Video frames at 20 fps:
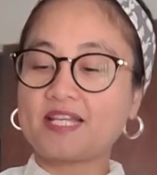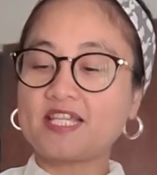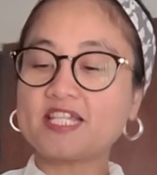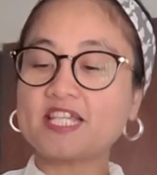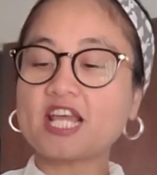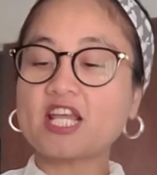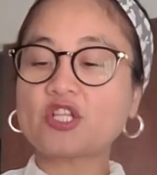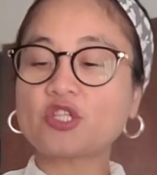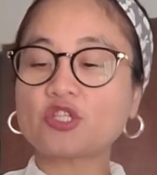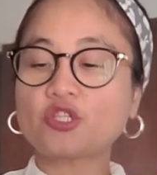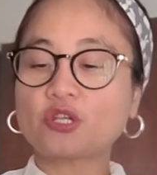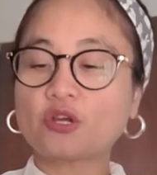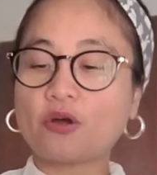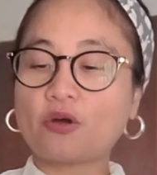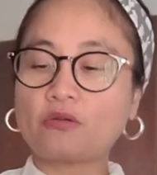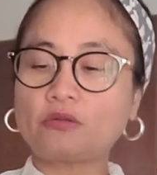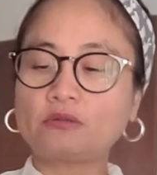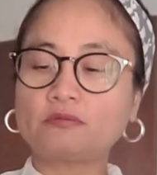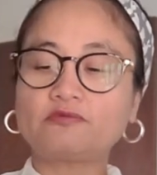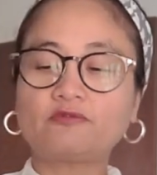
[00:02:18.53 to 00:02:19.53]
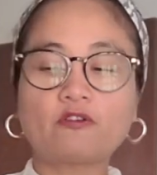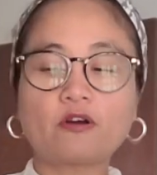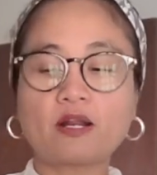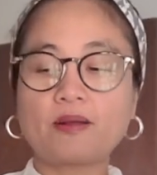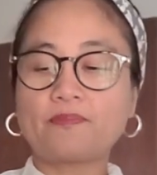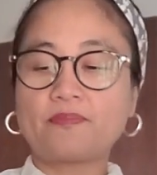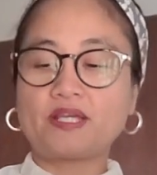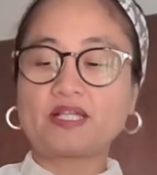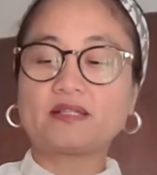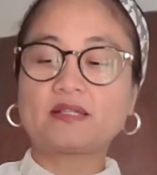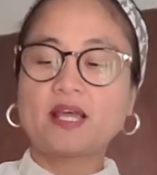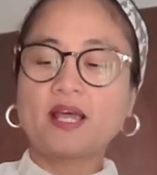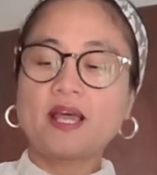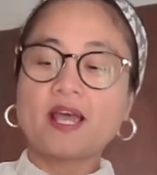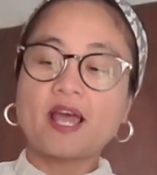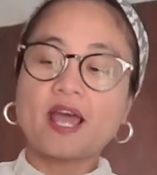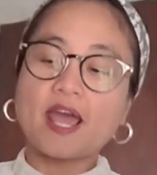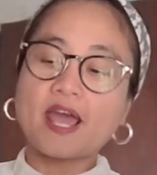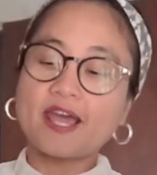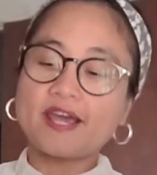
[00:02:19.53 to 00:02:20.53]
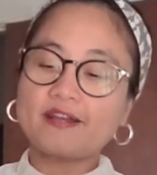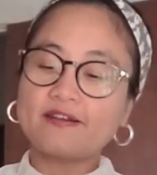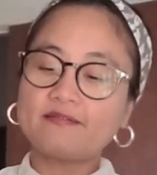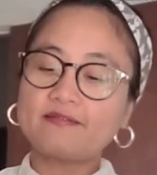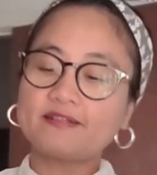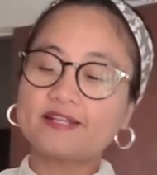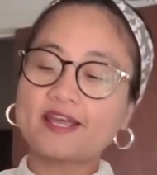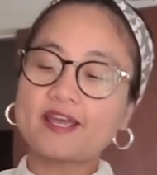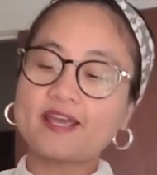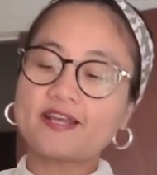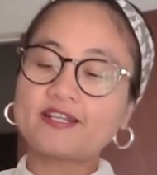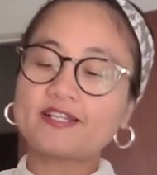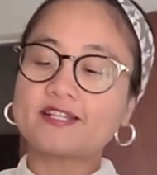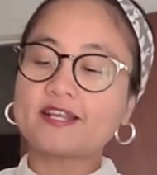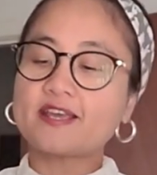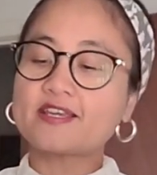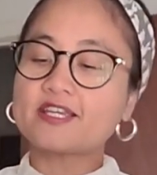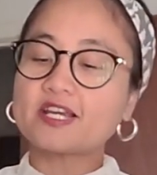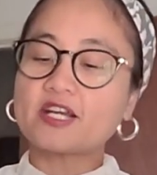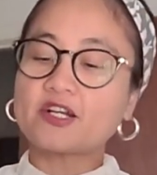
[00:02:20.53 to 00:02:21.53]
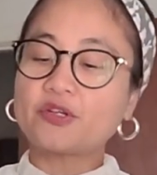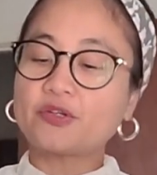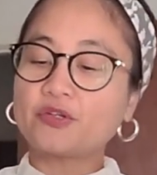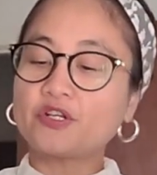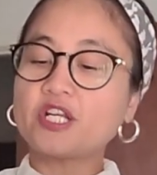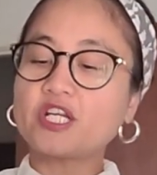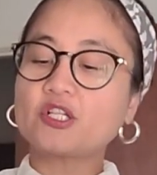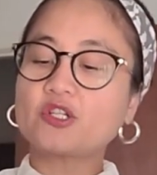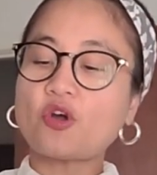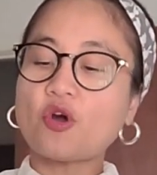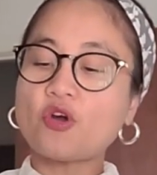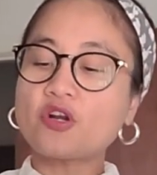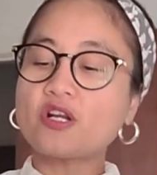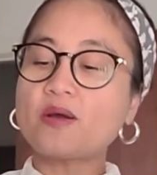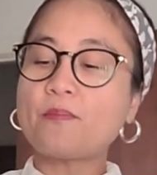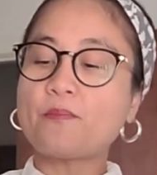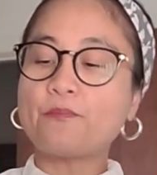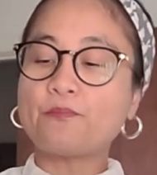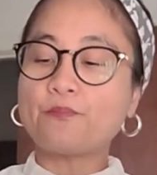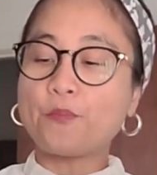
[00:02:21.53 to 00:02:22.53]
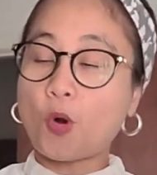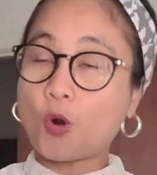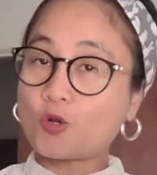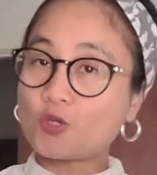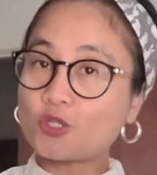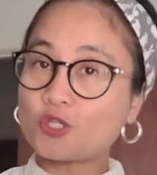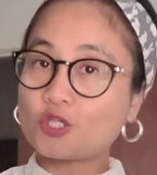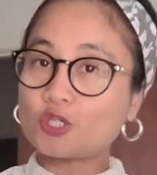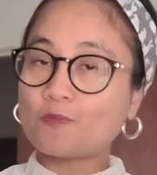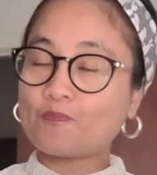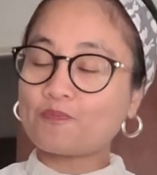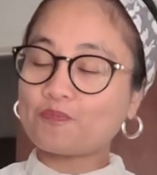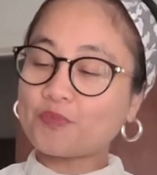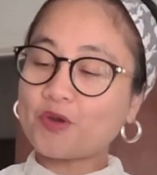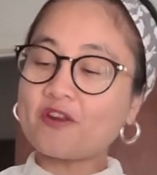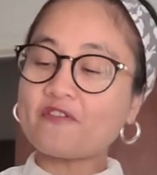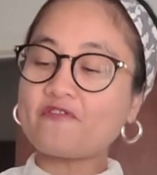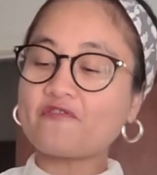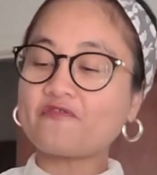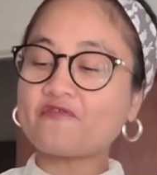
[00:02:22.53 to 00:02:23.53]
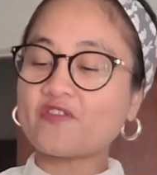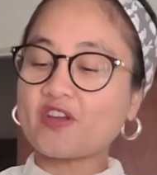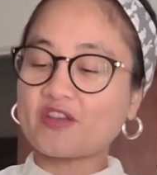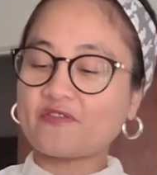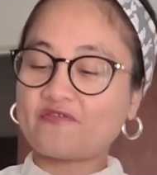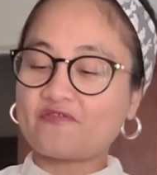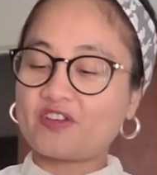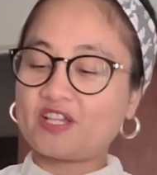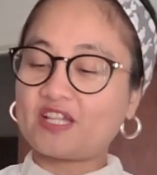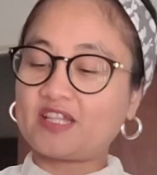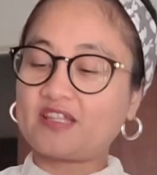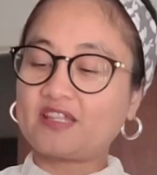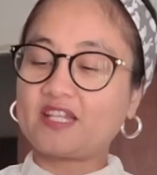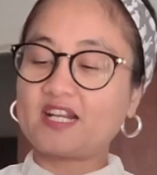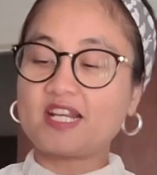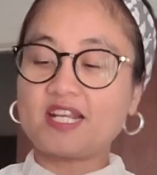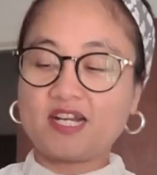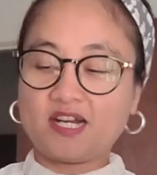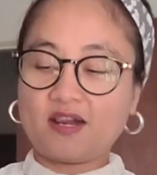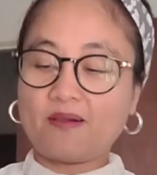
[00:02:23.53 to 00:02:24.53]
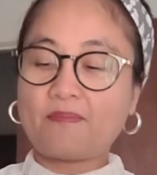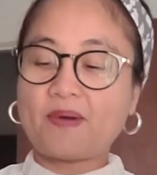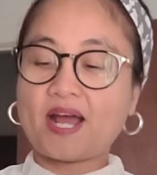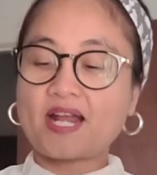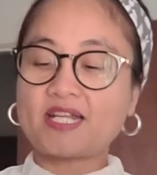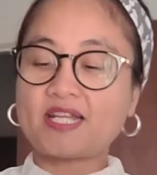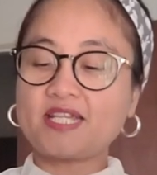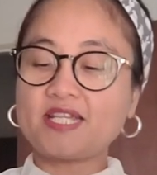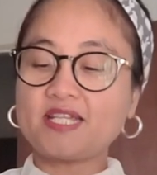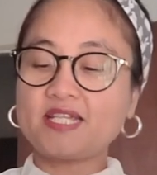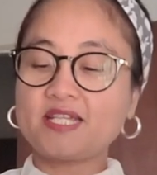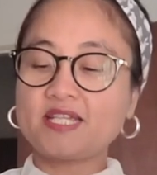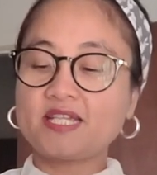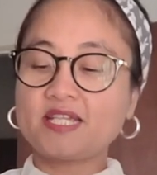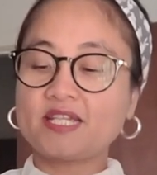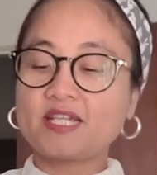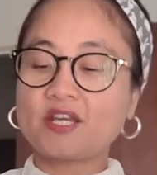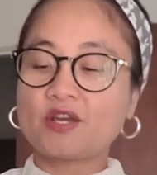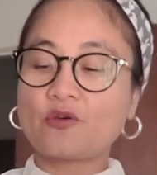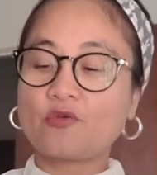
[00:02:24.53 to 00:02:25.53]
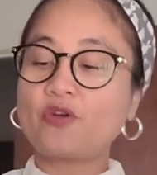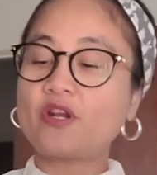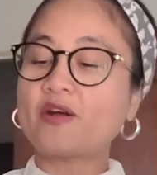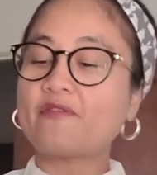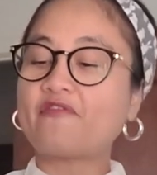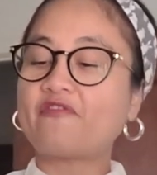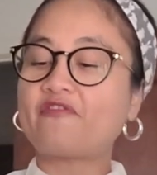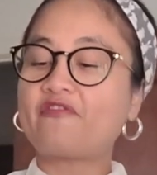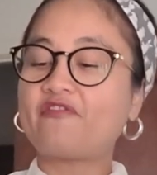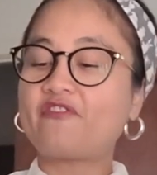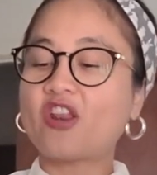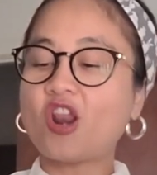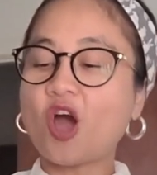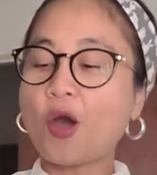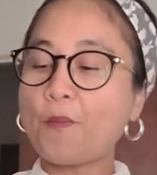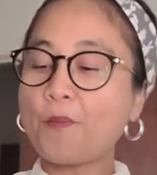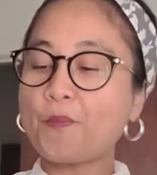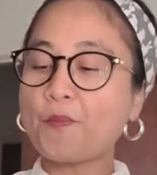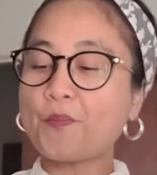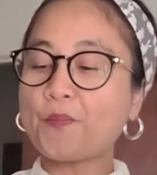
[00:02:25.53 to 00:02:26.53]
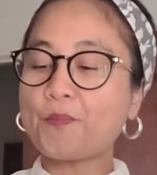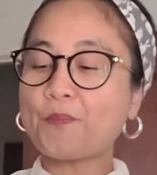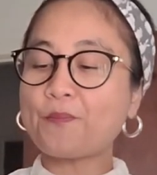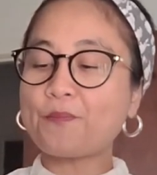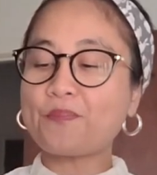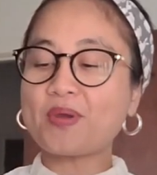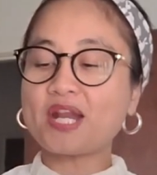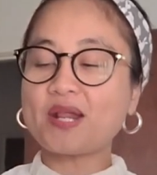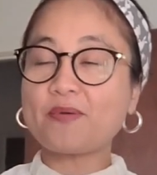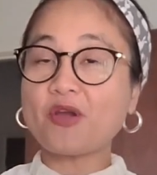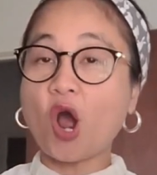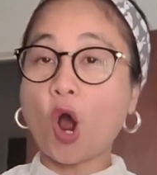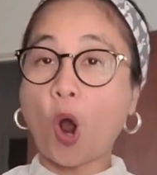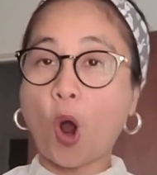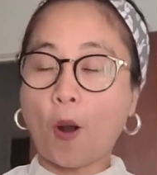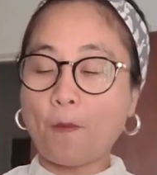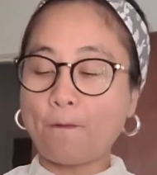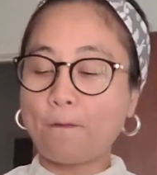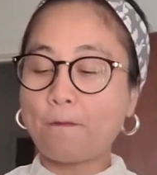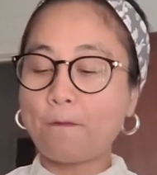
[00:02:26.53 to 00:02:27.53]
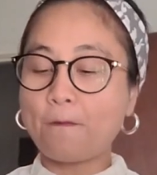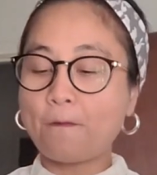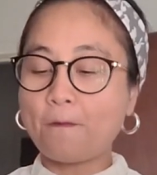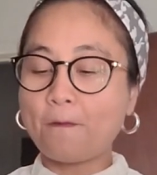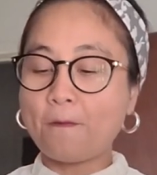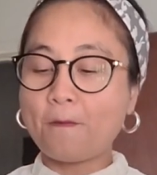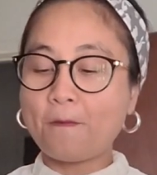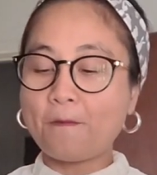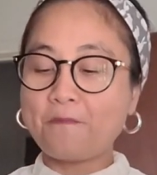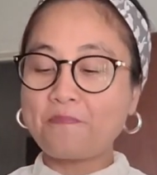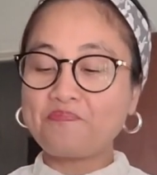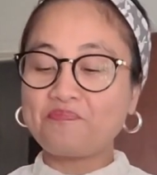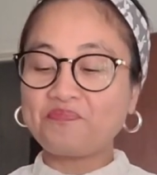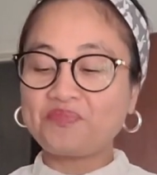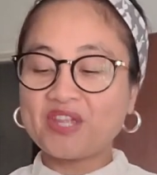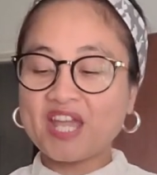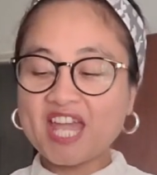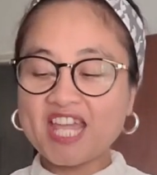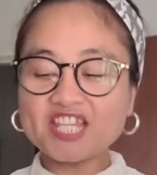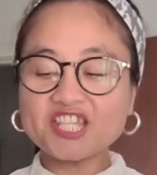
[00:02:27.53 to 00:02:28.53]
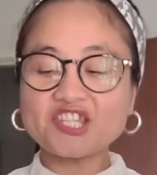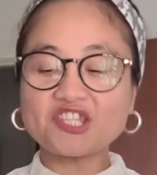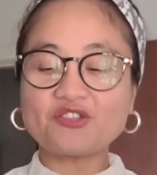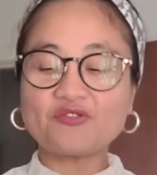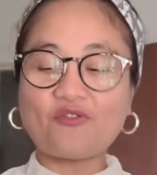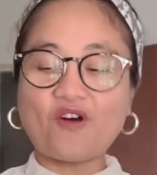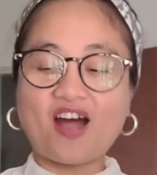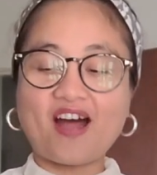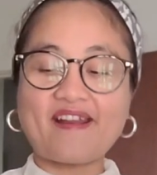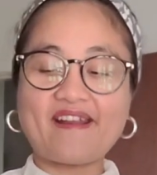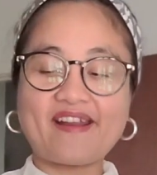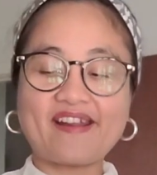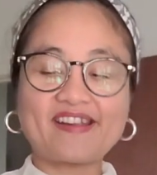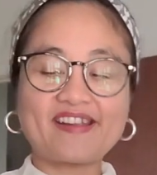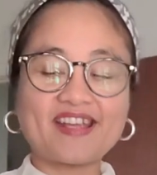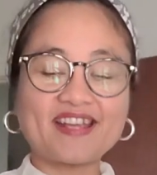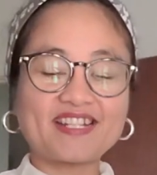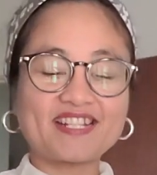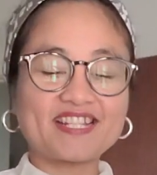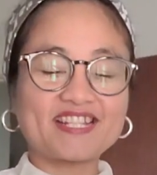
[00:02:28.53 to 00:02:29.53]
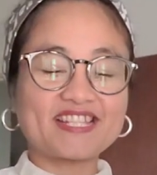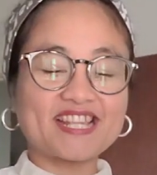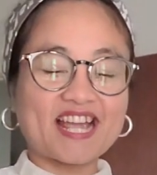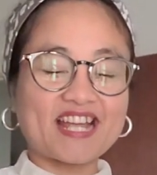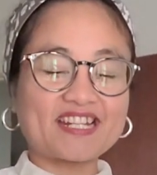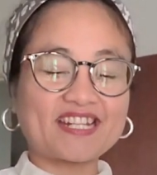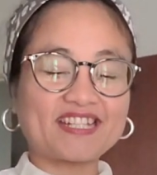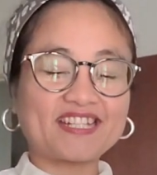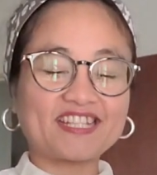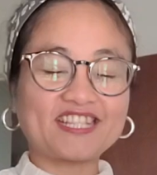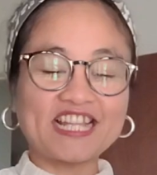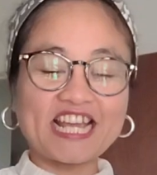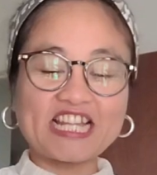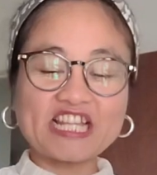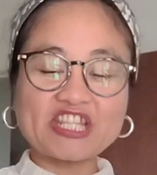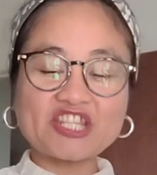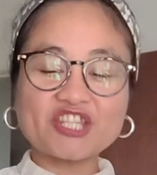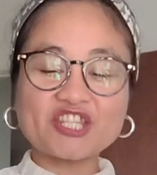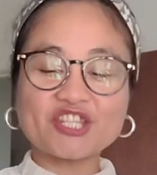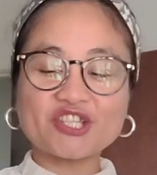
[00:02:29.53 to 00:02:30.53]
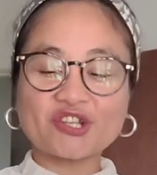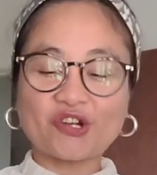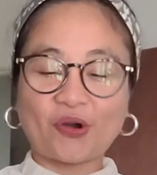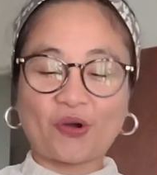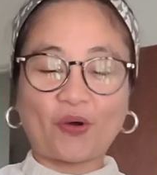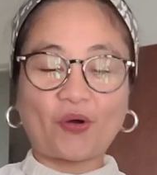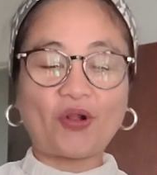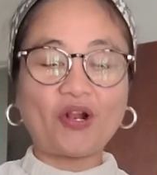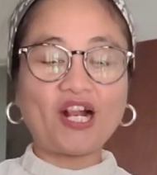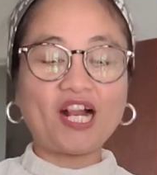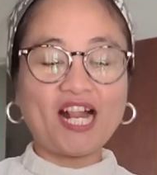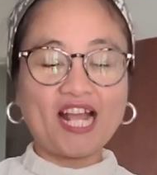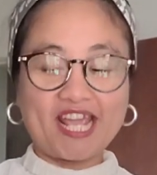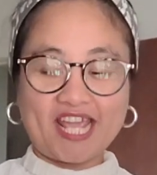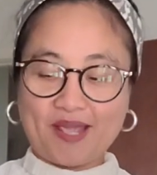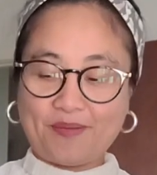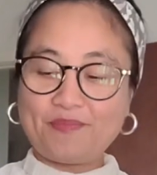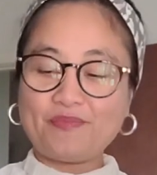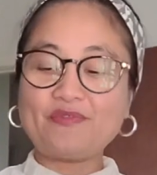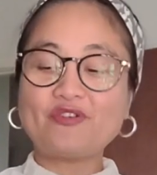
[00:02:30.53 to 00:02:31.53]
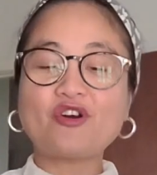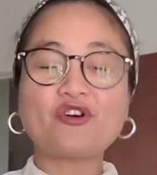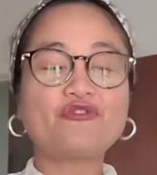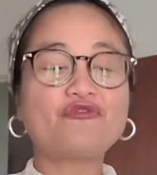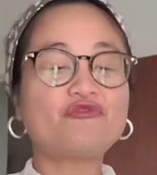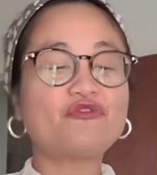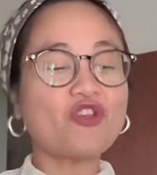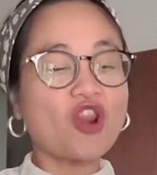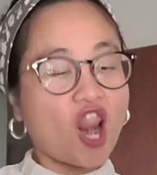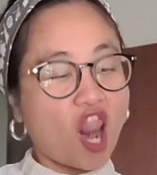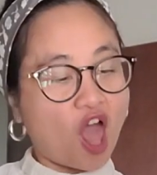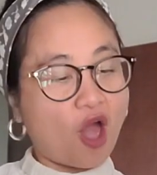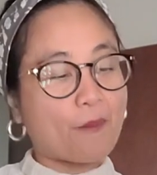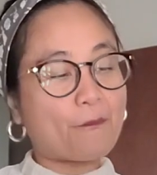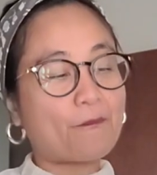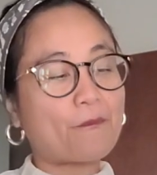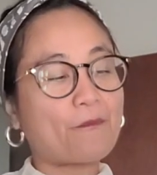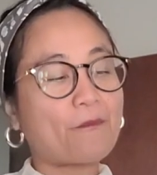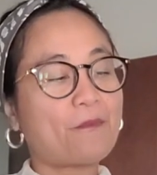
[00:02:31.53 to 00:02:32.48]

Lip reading: and thought for a bit. And then they agreed on the most perfect fit. The little bunny with a floppy hop. He's the one. They decided, let's call him Flop.